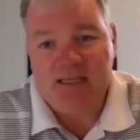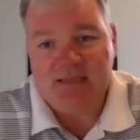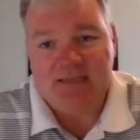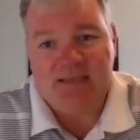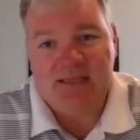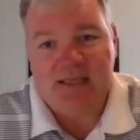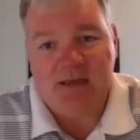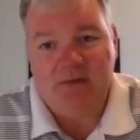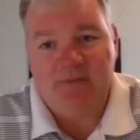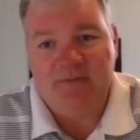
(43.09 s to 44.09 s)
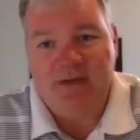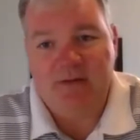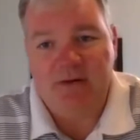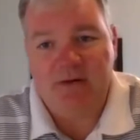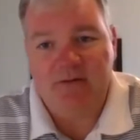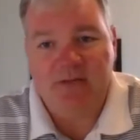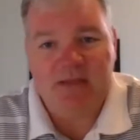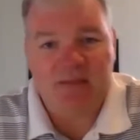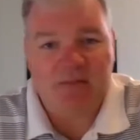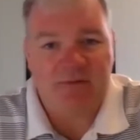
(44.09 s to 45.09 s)
He's the CEO and founder of Get
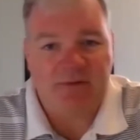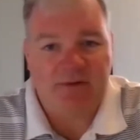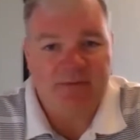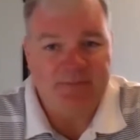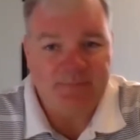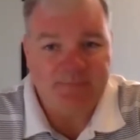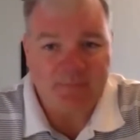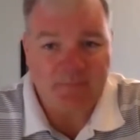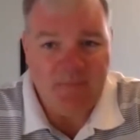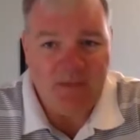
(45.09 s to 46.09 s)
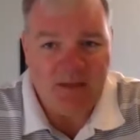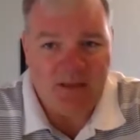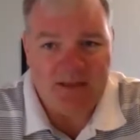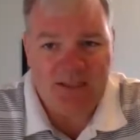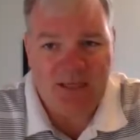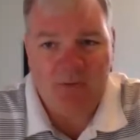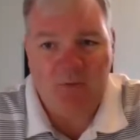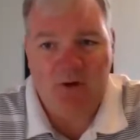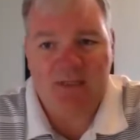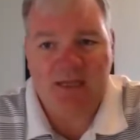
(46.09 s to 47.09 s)
the Referral. Jamey
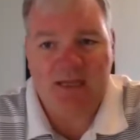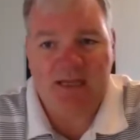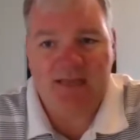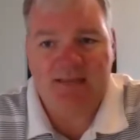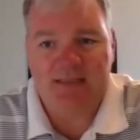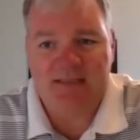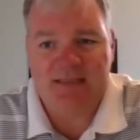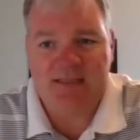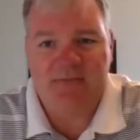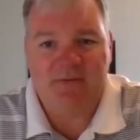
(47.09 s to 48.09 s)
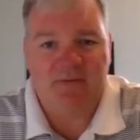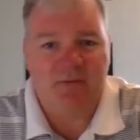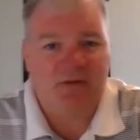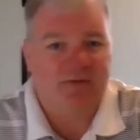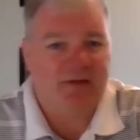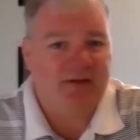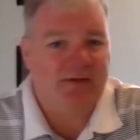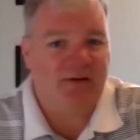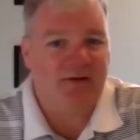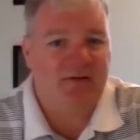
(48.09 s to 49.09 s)
worked at AT&T for 25
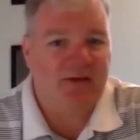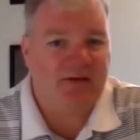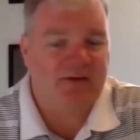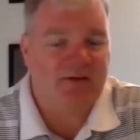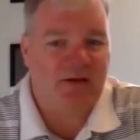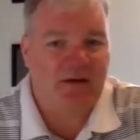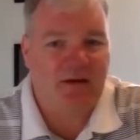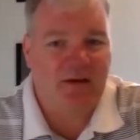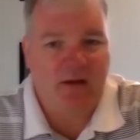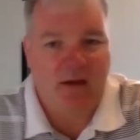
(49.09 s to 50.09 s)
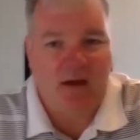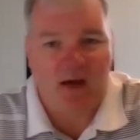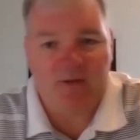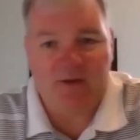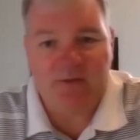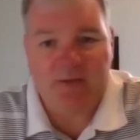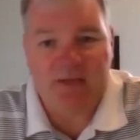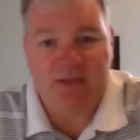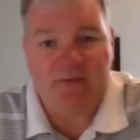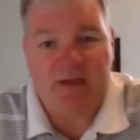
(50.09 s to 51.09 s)
years as
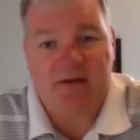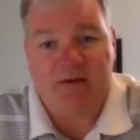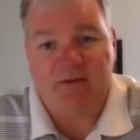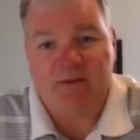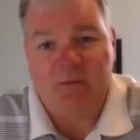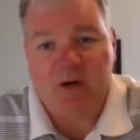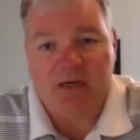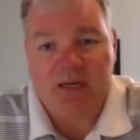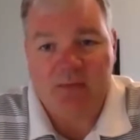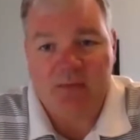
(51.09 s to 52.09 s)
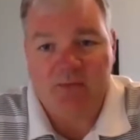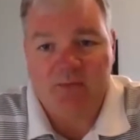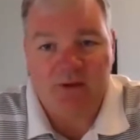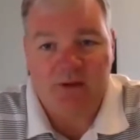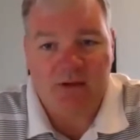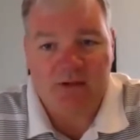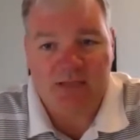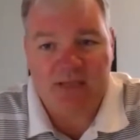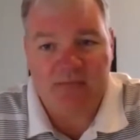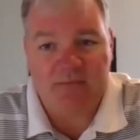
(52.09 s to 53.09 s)
RVP of Sales and Marketing before he launched
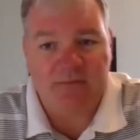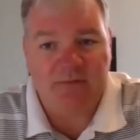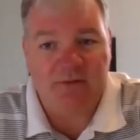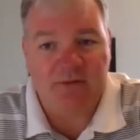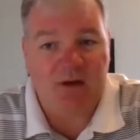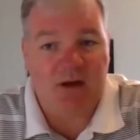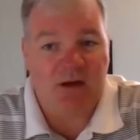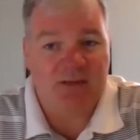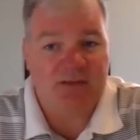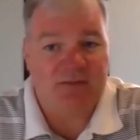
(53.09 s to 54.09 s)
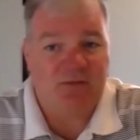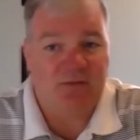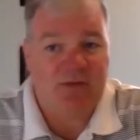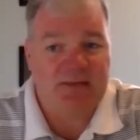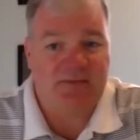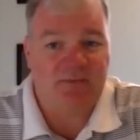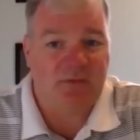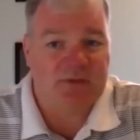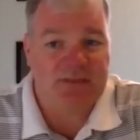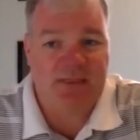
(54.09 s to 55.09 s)
Get the Referral in August of
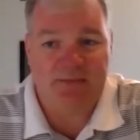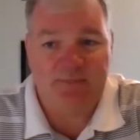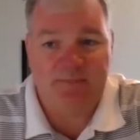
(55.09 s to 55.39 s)
2014.